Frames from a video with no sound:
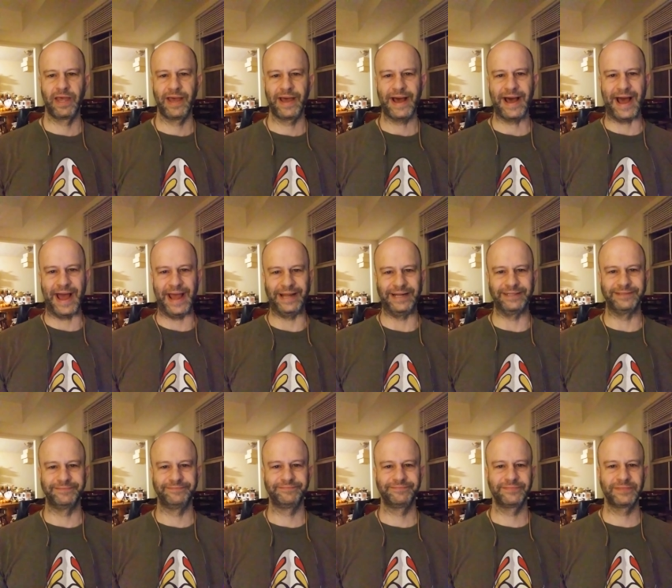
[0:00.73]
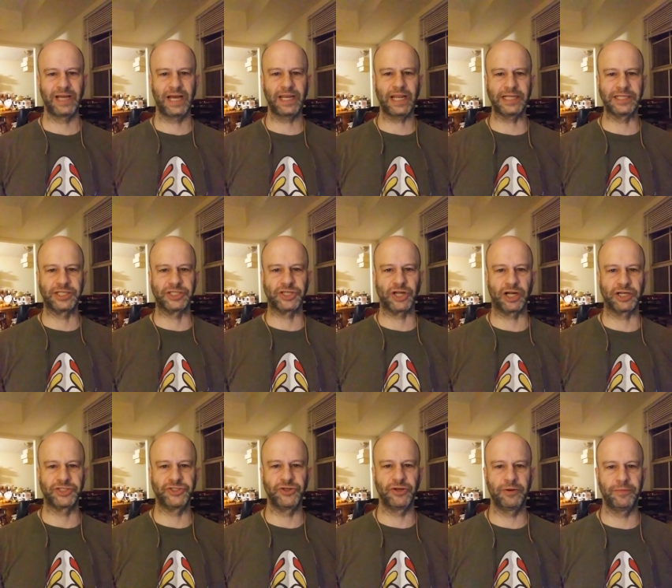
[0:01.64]
Hi, I'd like to
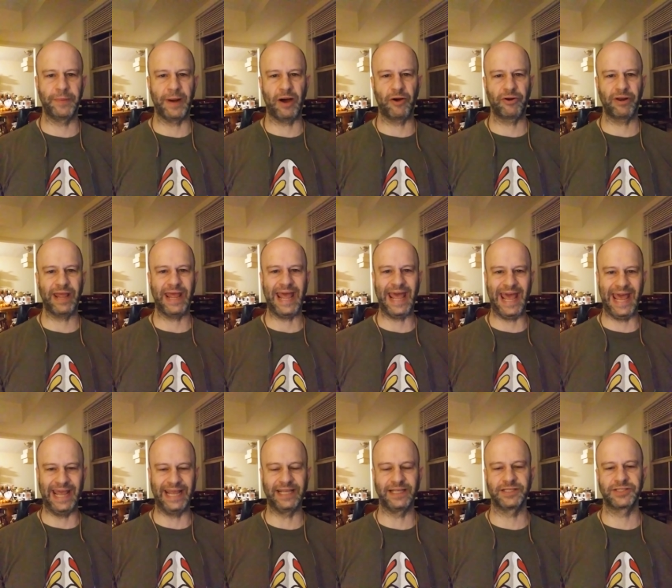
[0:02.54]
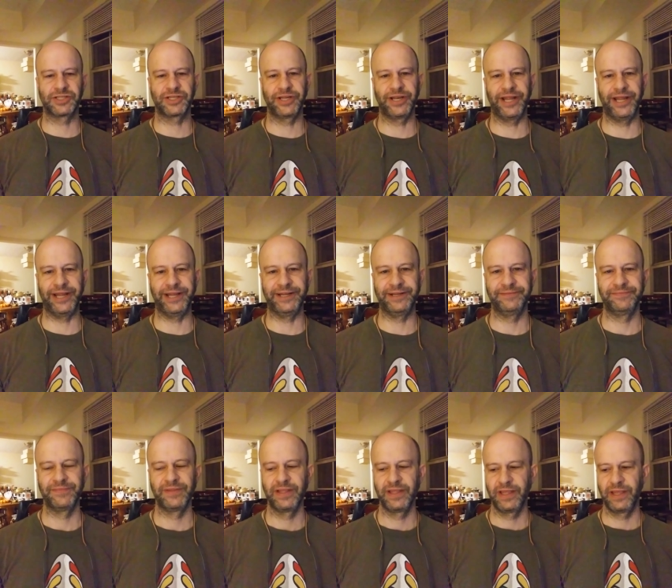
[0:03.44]
talk to you about eggs today.
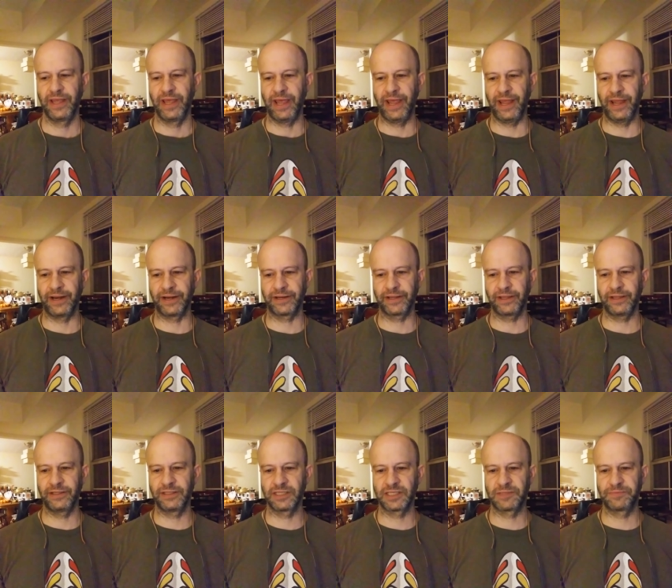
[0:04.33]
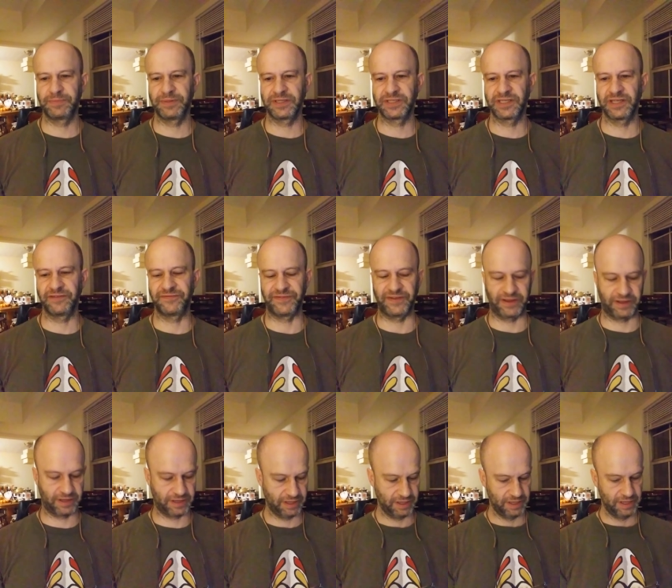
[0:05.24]
And in
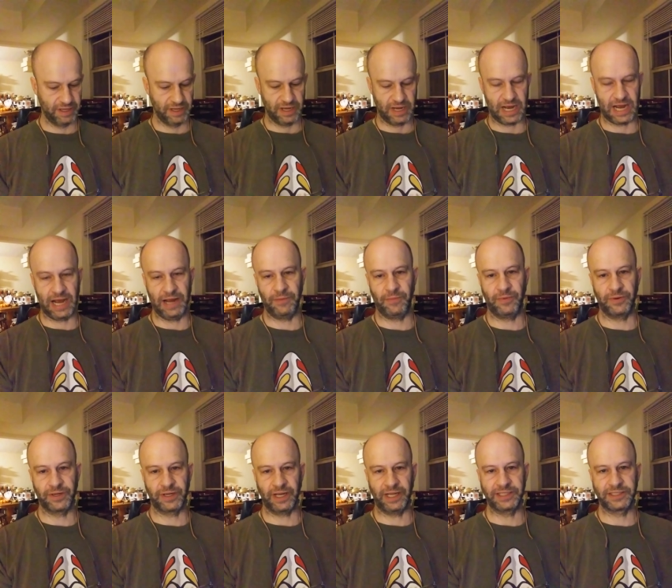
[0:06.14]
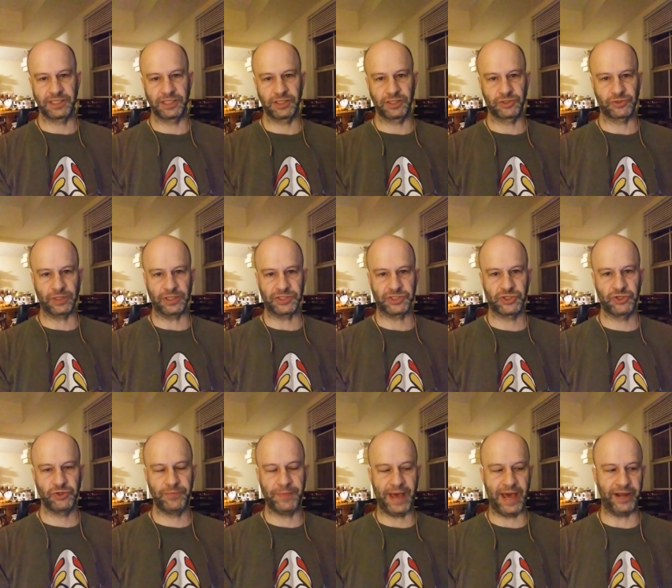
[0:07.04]
specific, I would like to address
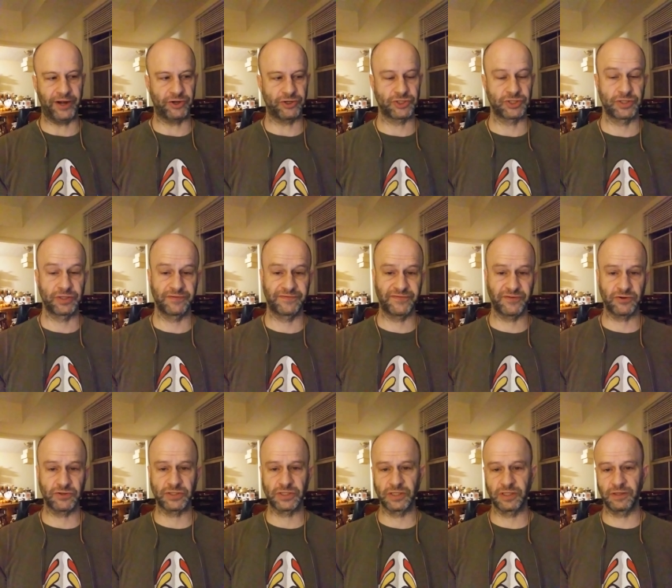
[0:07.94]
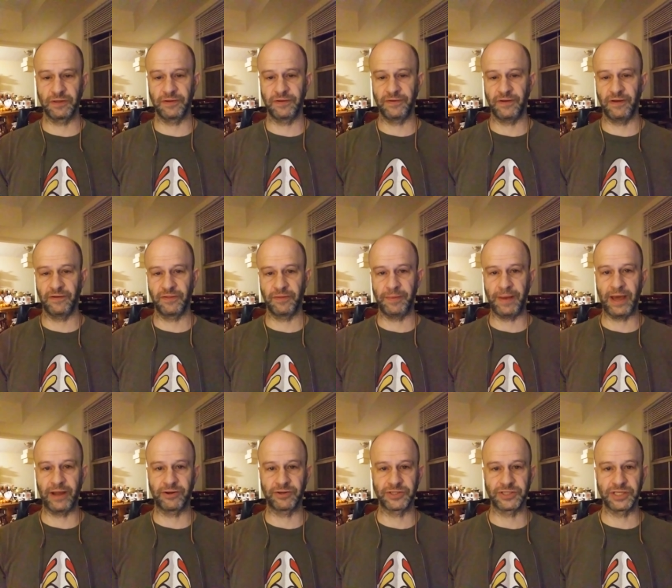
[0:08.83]
two matters. The first of the, of the
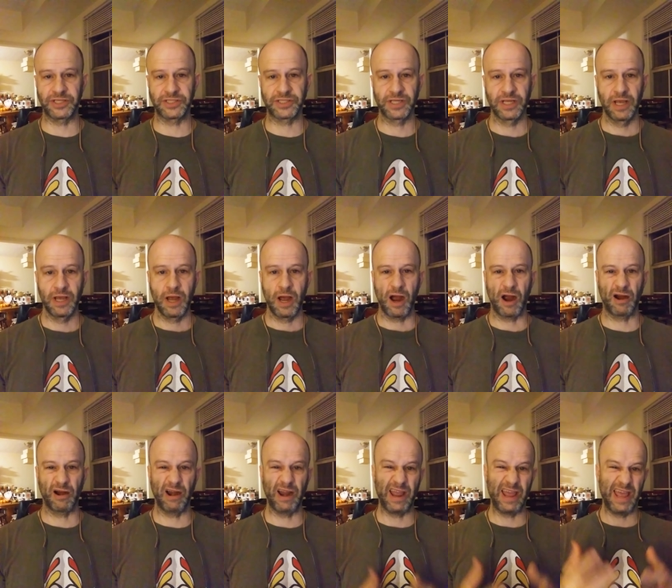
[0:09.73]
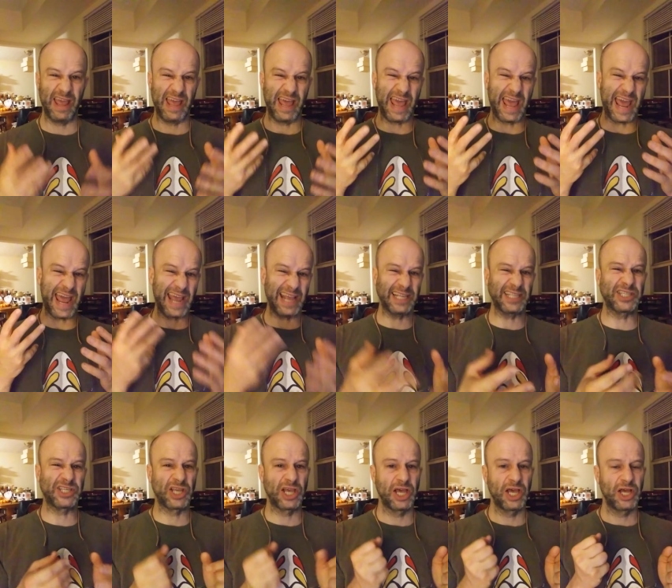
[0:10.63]
matters is are
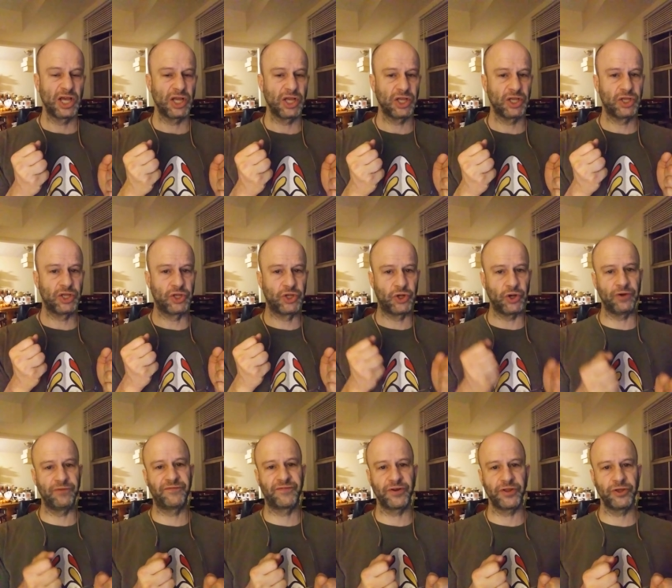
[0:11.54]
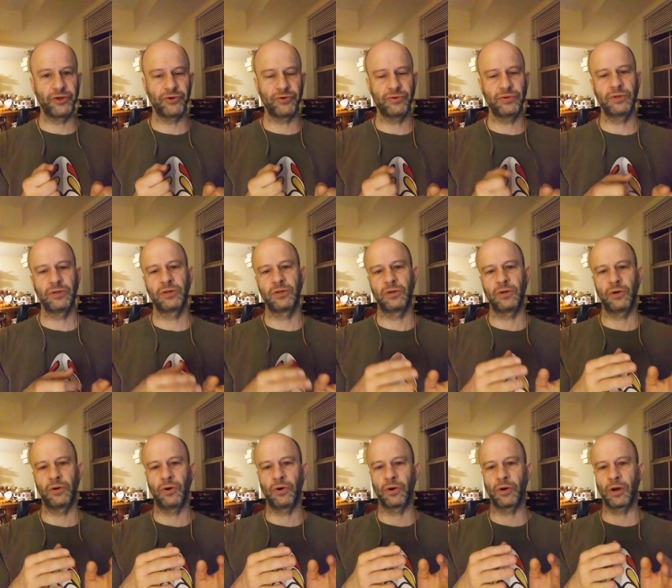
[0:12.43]
eggs good for you
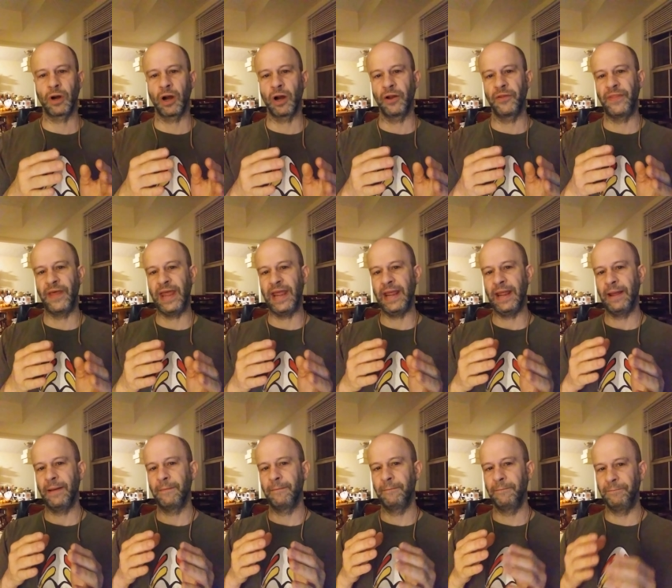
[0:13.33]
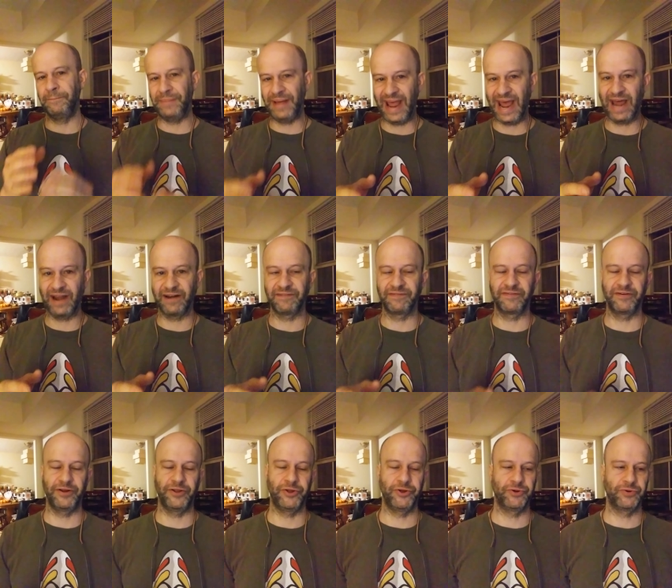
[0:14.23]
or are they bad
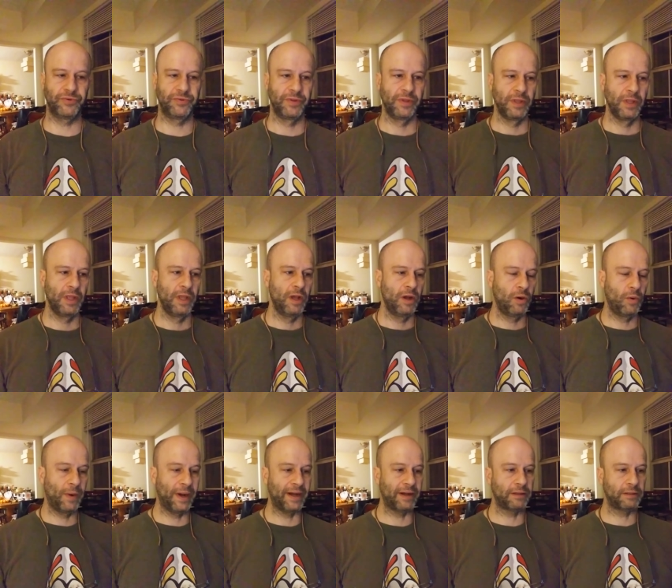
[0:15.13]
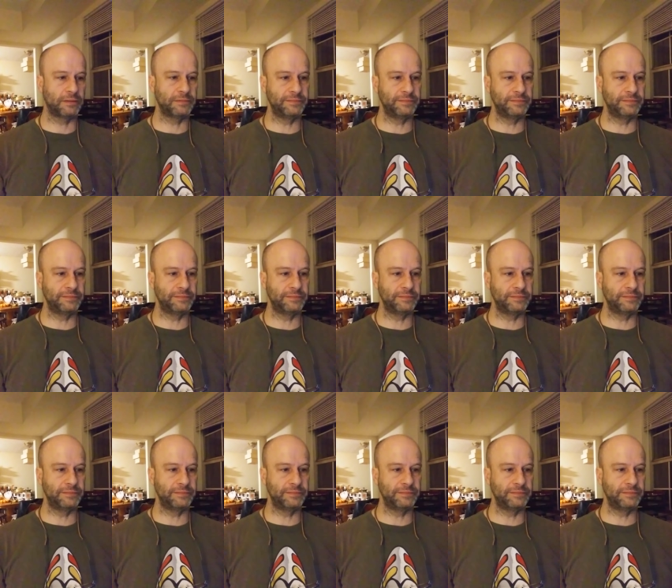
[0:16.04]
for you? Well,